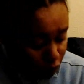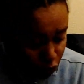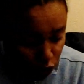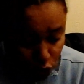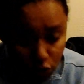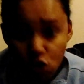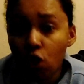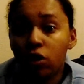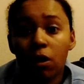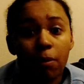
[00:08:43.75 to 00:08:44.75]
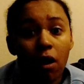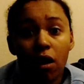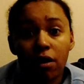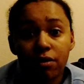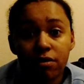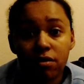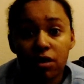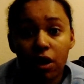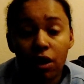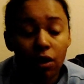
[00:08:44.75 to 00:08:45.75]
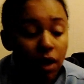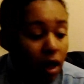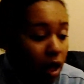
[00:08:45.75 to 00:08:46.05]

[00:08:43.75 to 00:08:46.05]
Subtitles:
for the chocolate bars, and